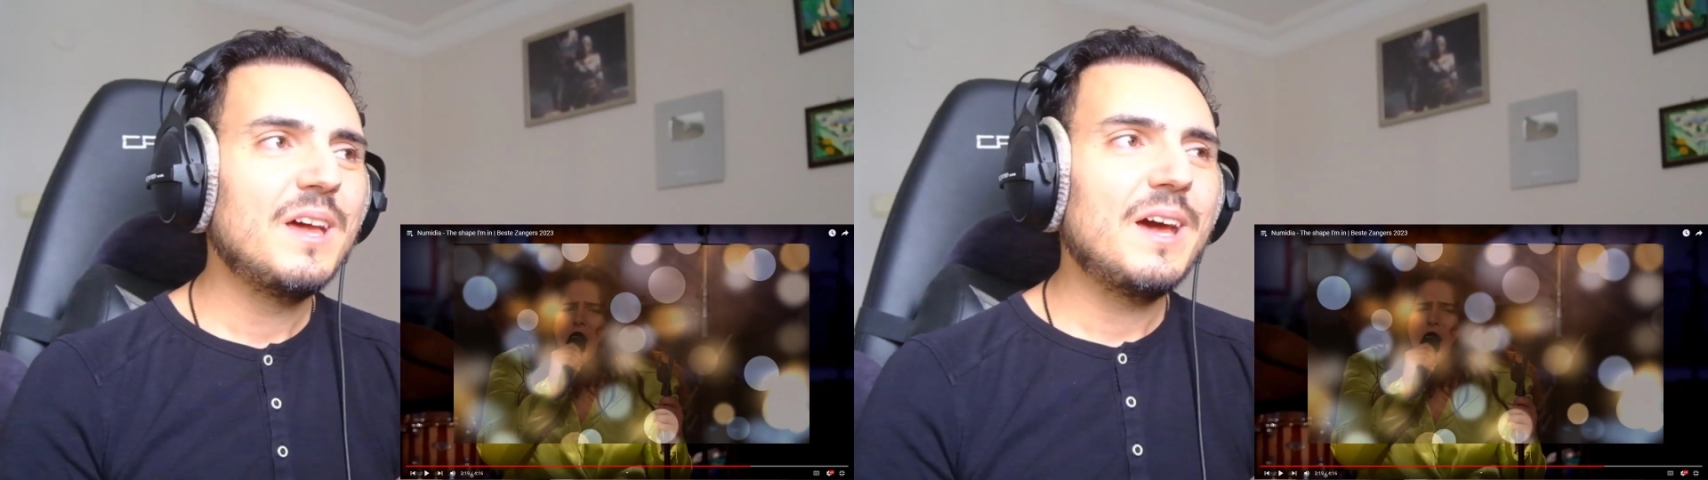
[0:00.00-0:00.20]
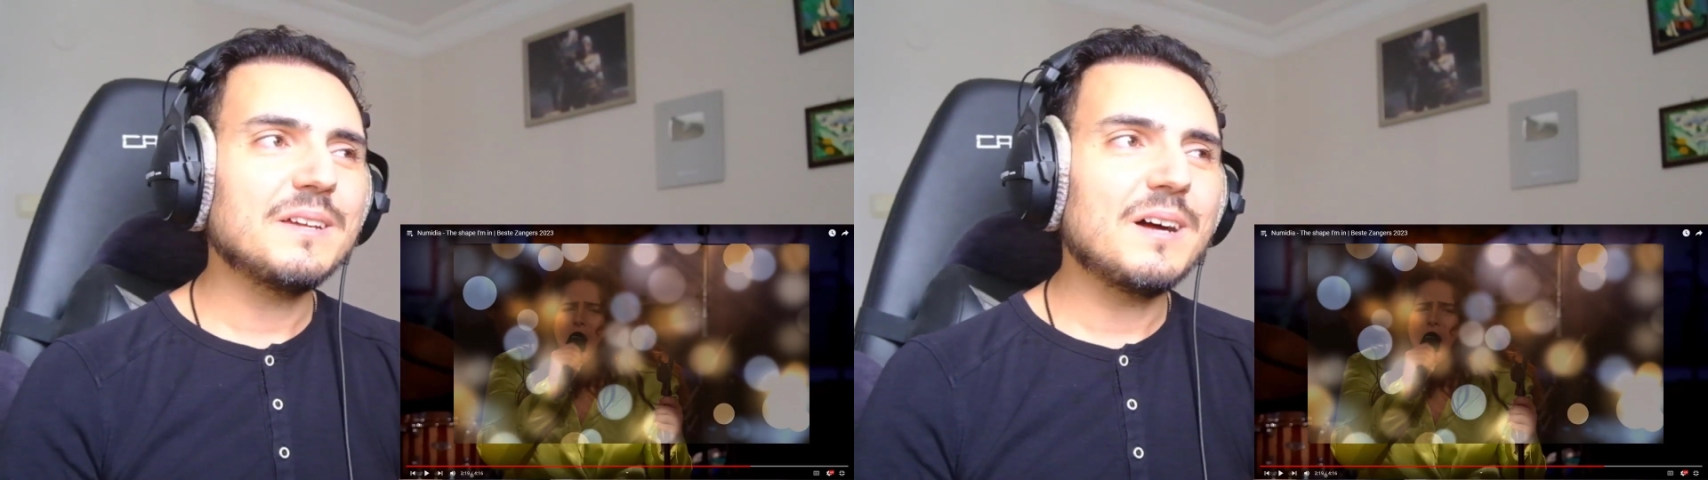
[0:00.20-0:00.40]

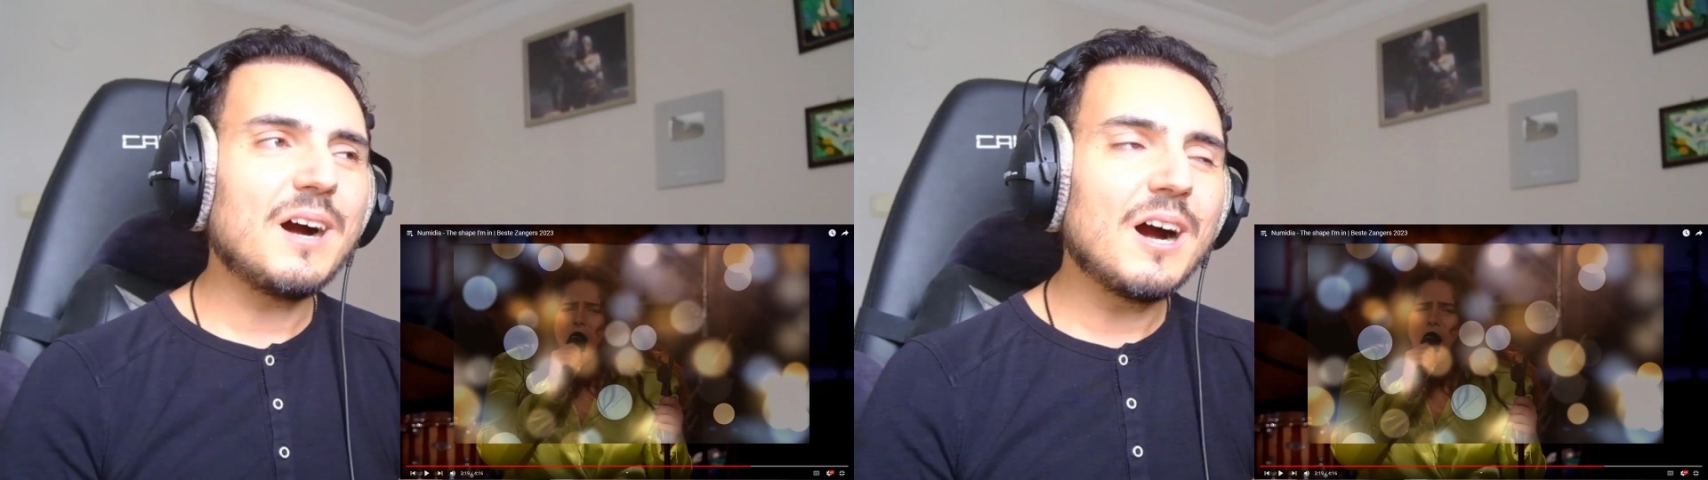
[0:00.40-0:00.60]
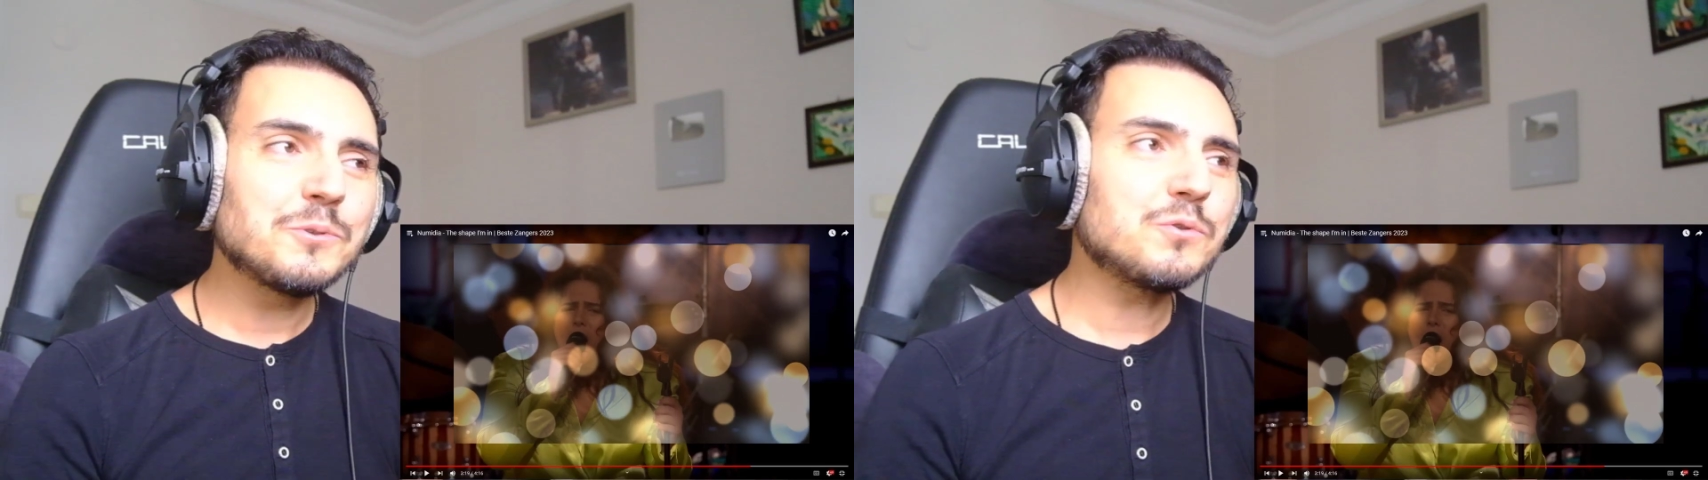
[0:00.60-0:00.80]
and
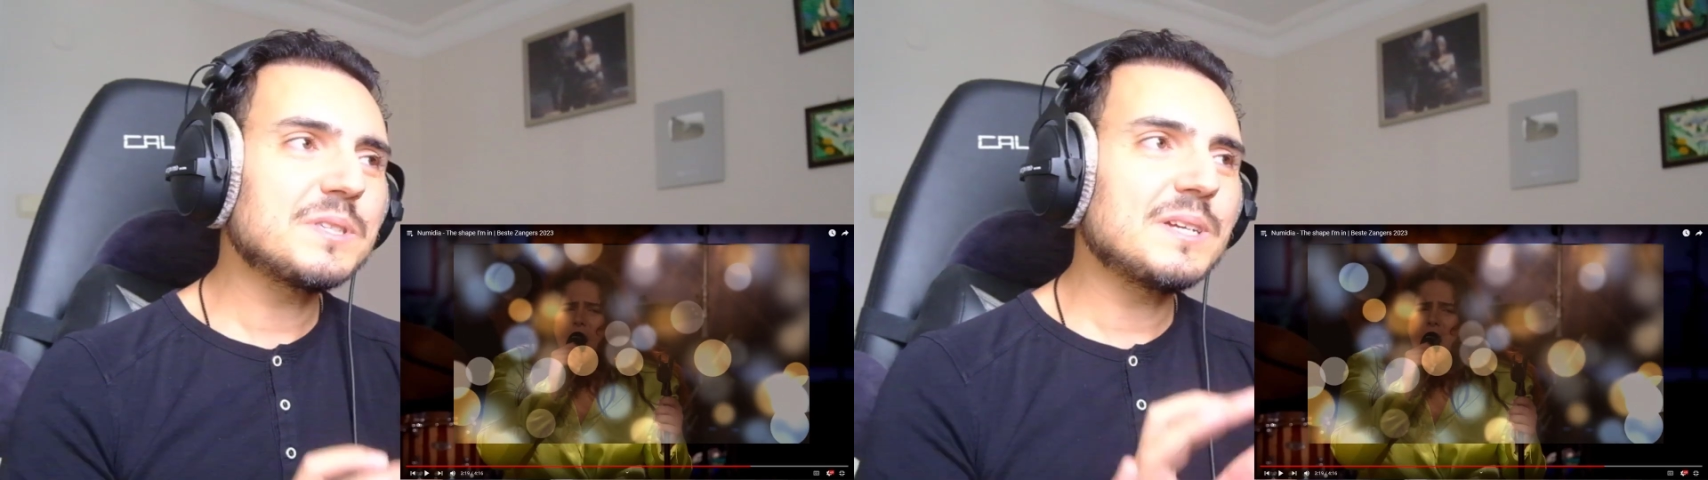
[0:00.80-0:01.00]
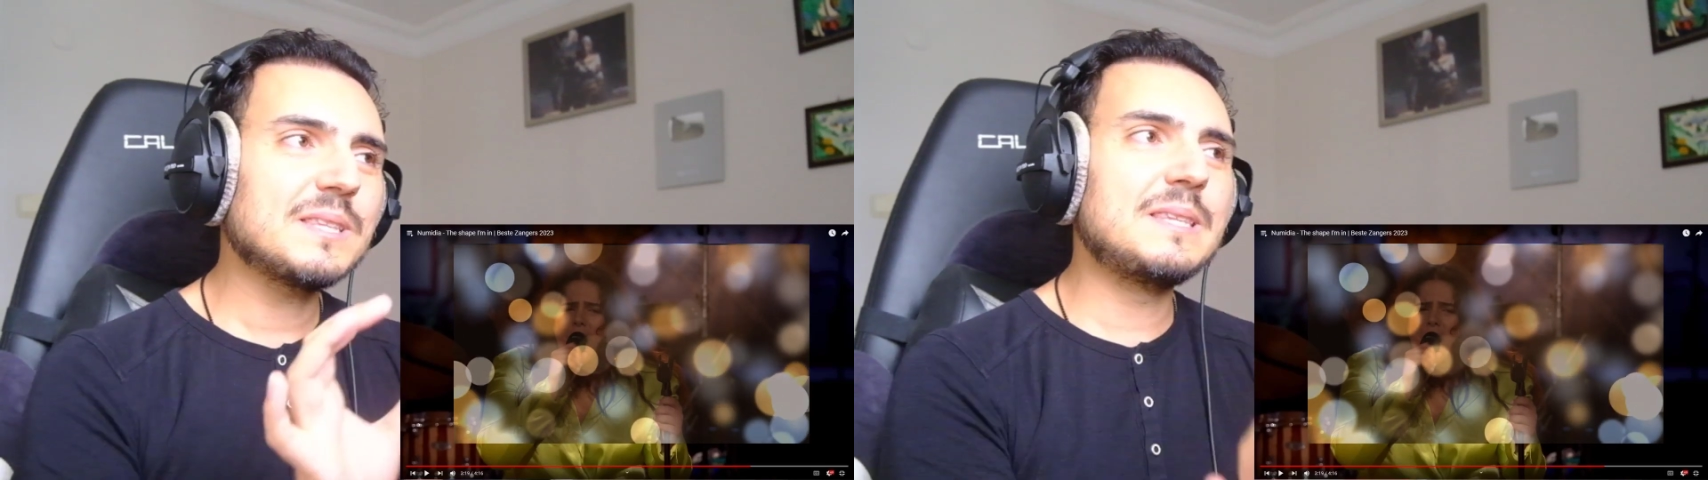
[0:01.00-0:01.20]
I'm sure
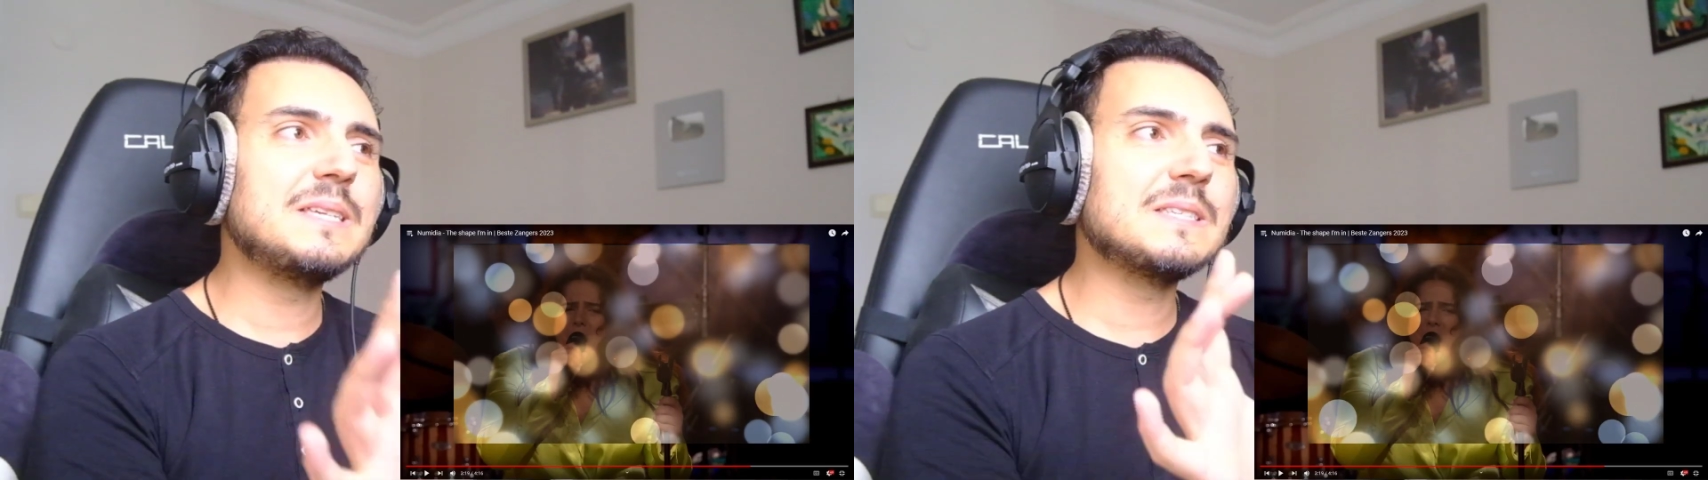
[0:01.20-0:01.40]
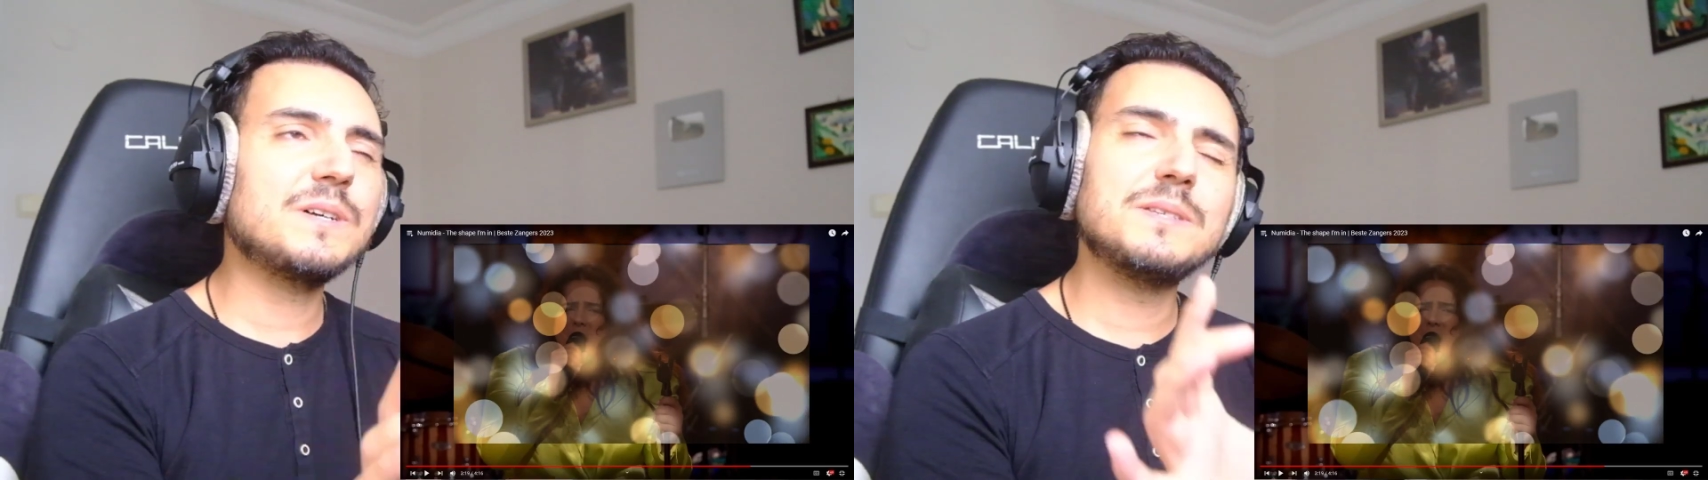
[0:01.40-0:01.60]
that
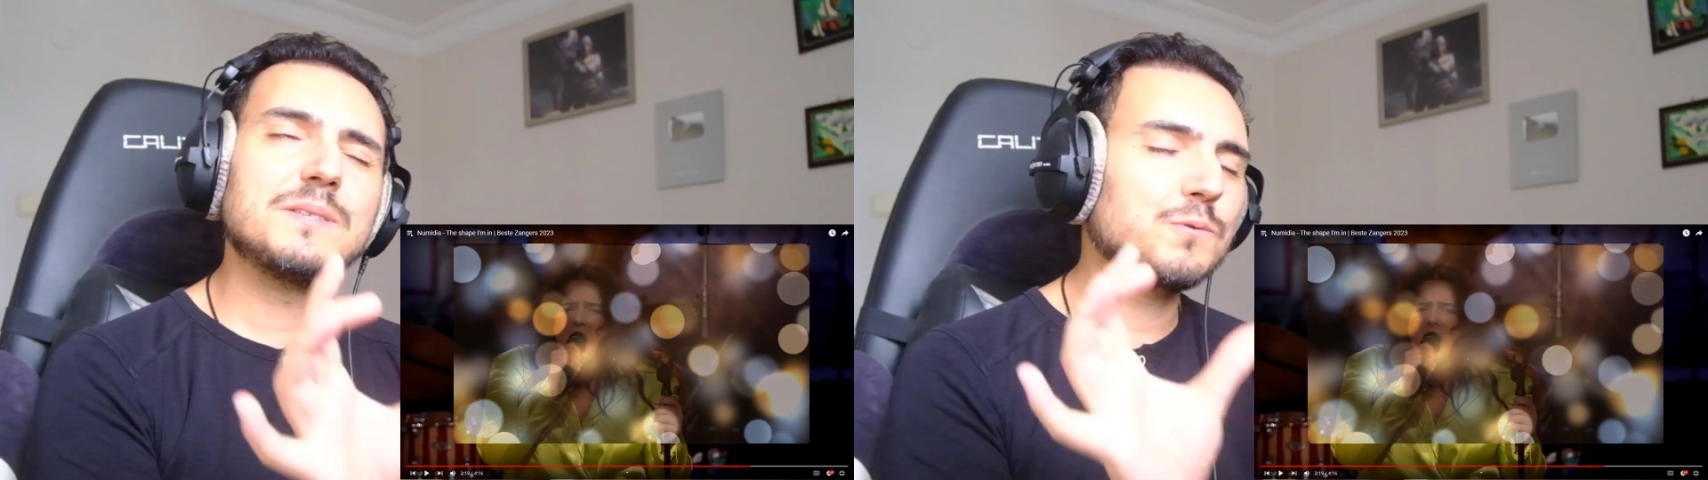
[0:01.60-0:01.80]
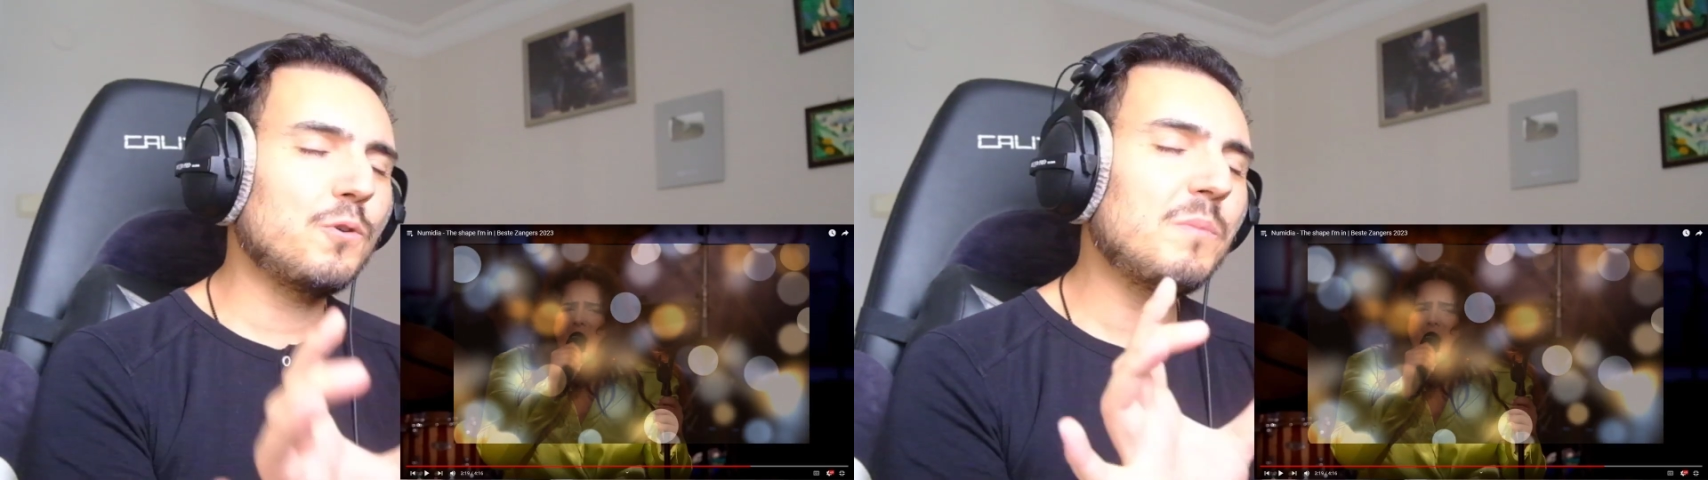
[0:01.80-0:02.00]
this one is
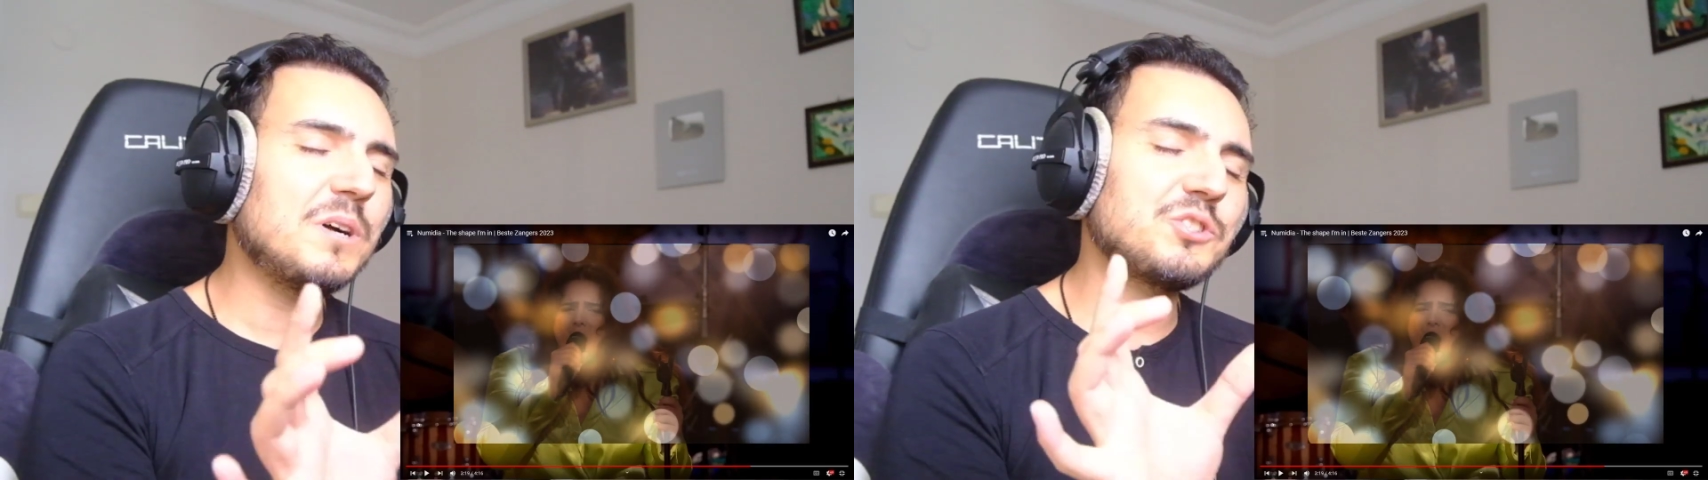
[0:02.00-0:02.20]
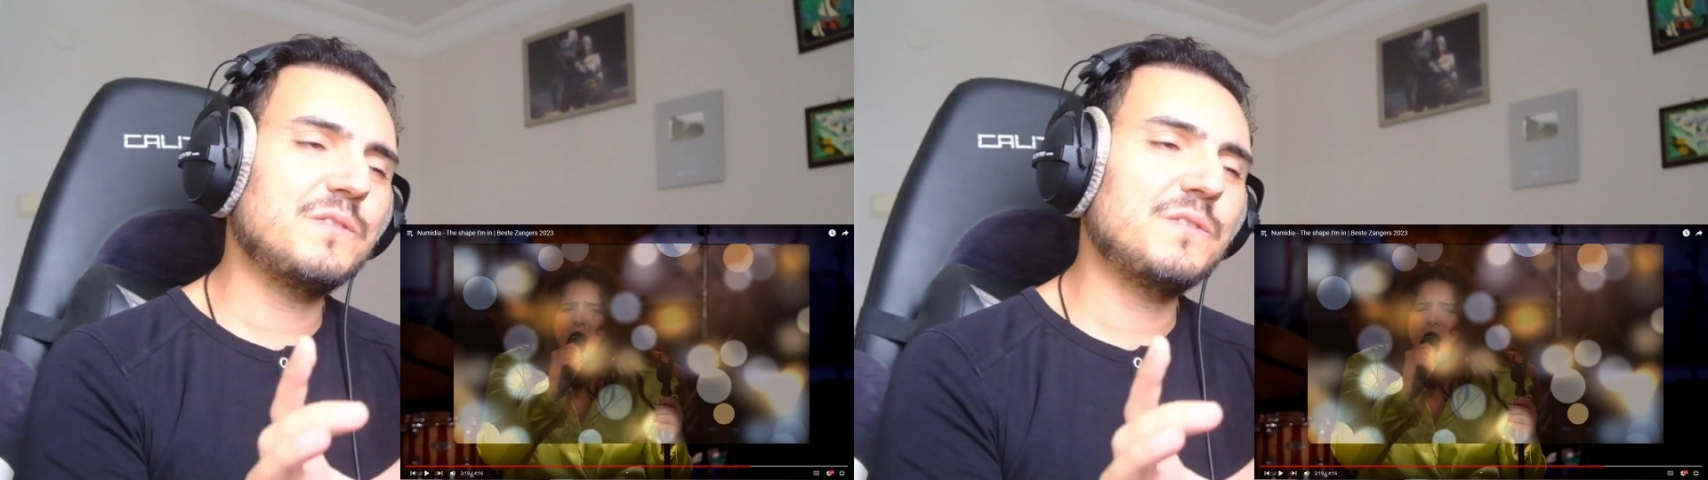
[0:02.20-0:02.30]
so much